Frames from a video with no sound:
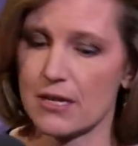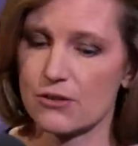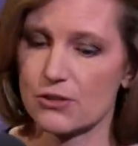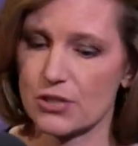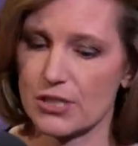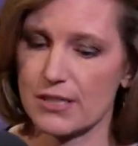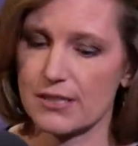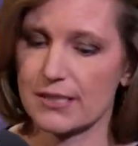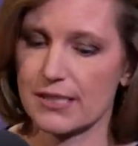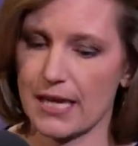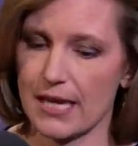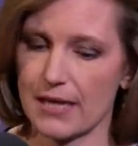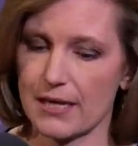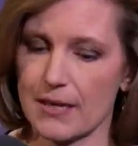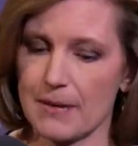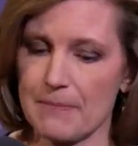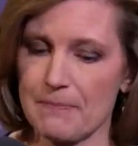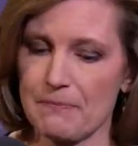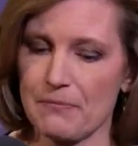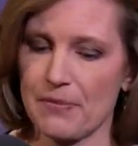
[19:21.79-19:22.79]
She
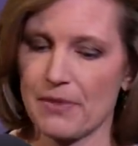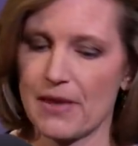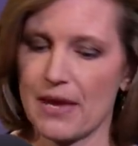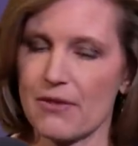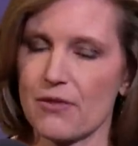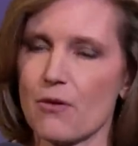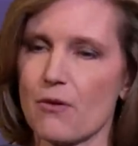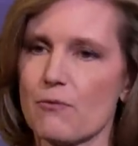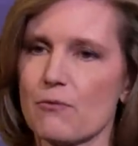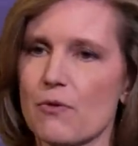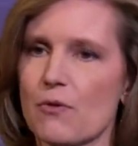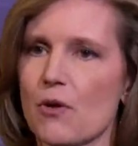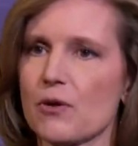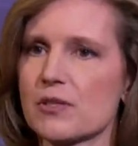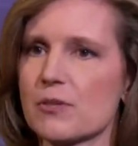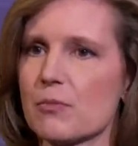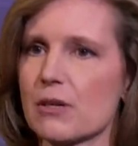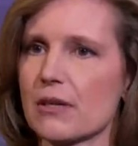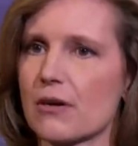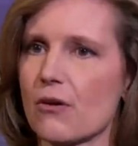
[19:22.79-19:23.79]
said that the
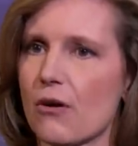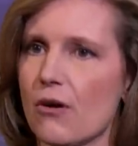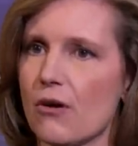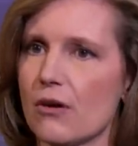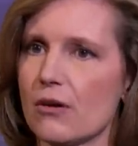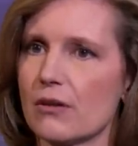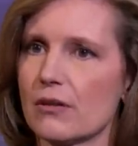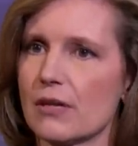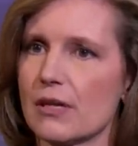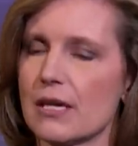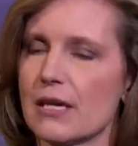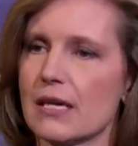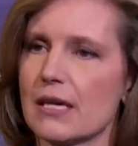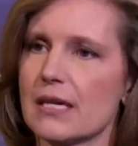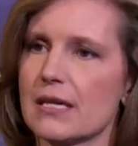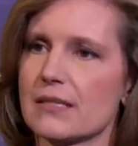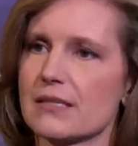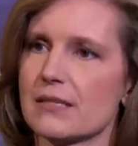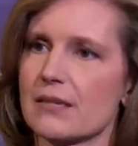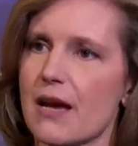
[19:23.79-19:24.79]
ultimate goal
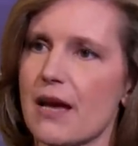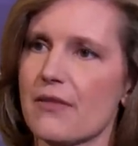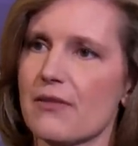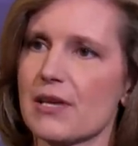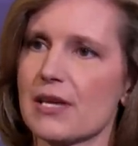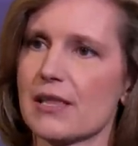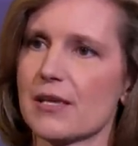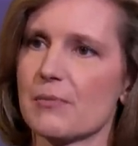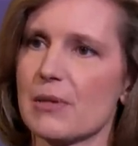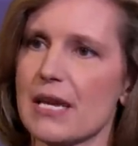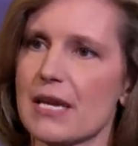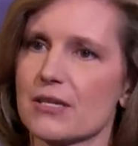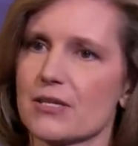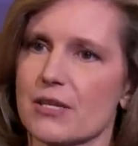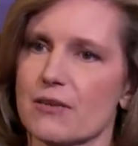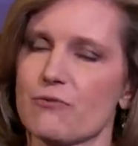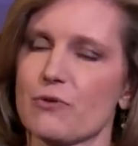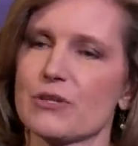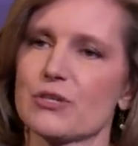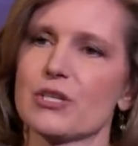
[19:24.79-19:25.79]
is not the
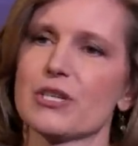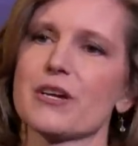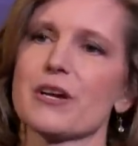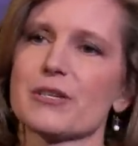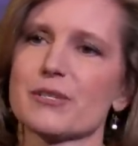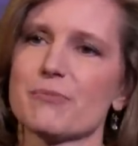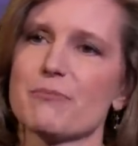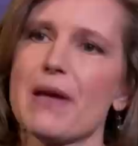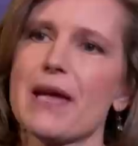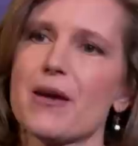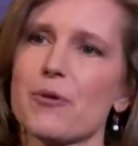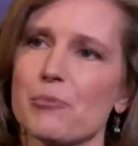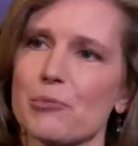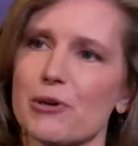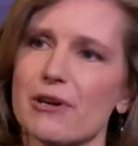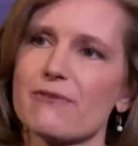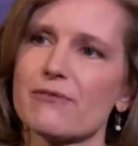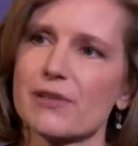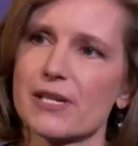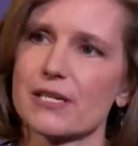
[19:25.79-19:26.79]
elimination of what she calls male
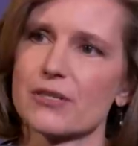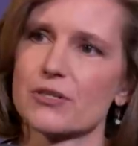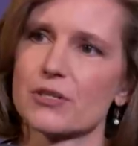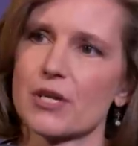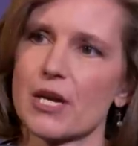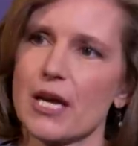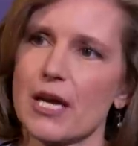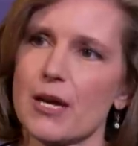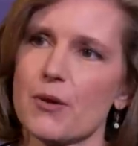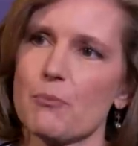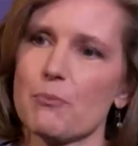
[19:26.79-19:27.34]
privilege,